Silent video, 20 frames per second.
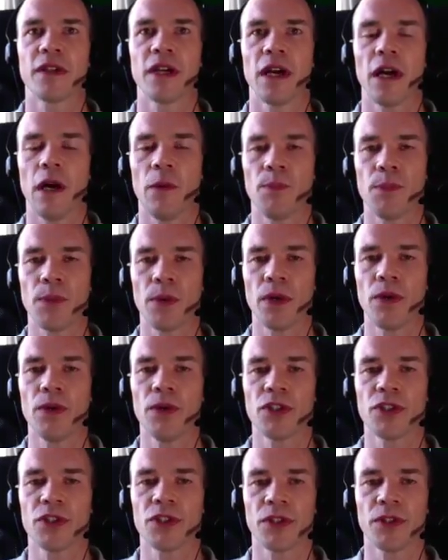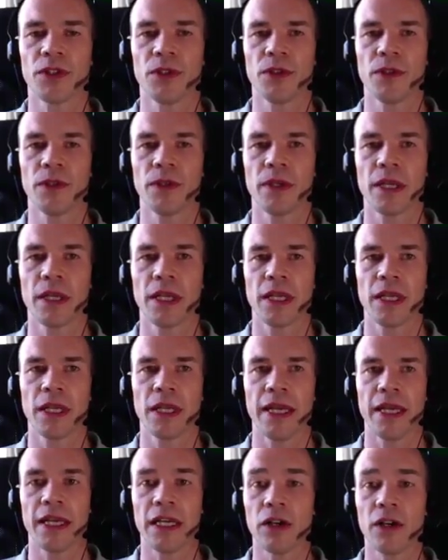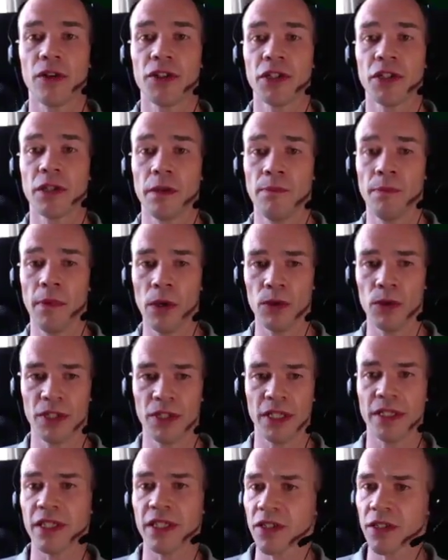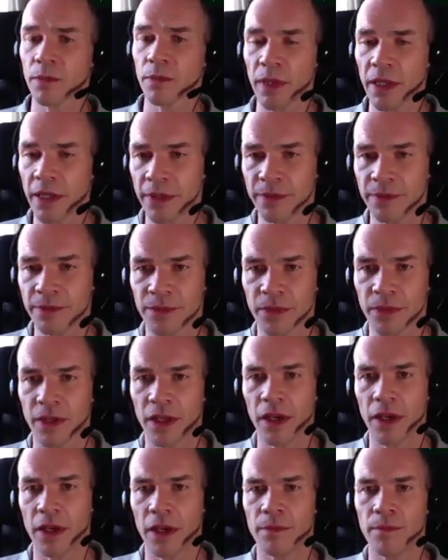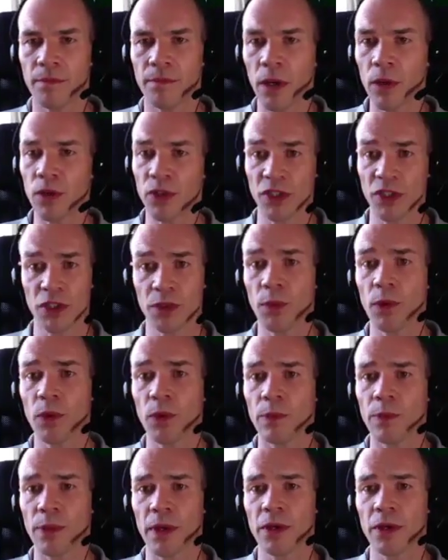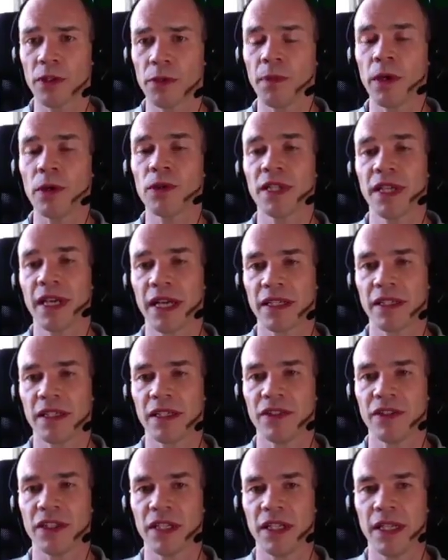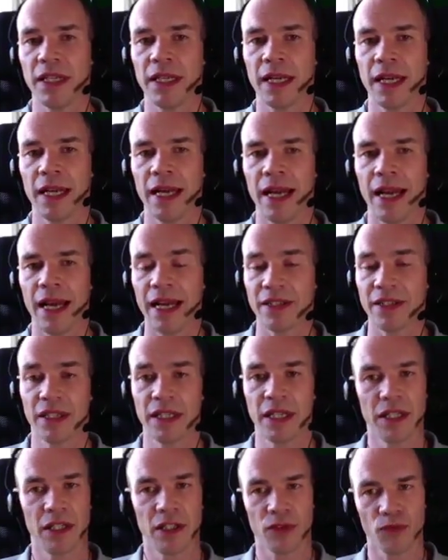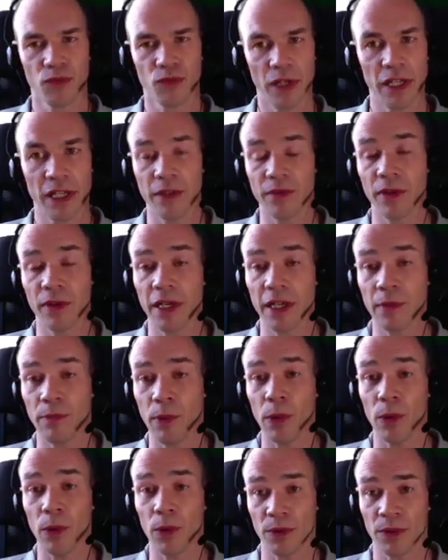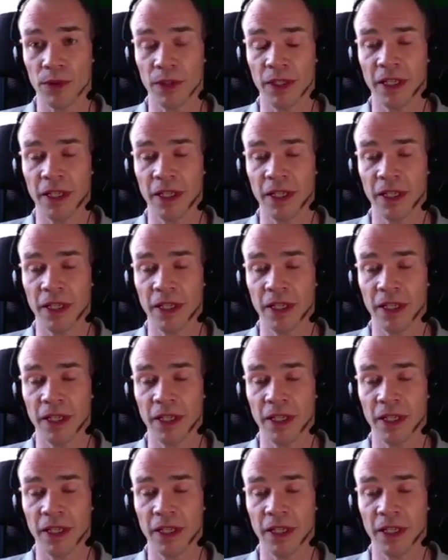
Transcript: approach to encouraging a multi-discipline, multi-sport approach, multi-activity as a kid is really, really important.